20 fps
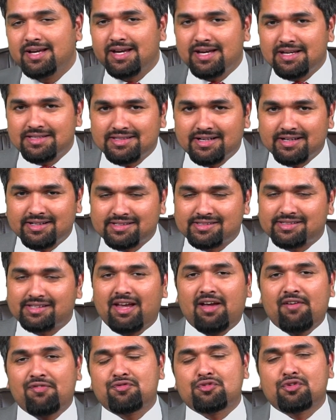Is it
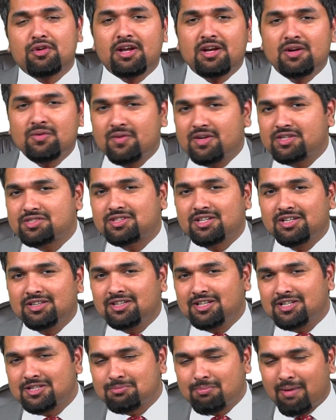safe to invest in
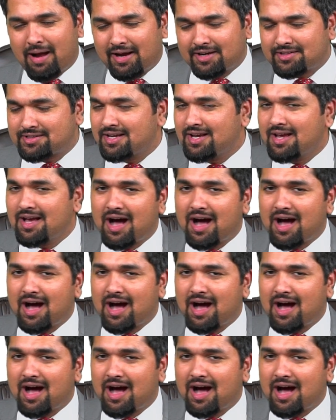these banks?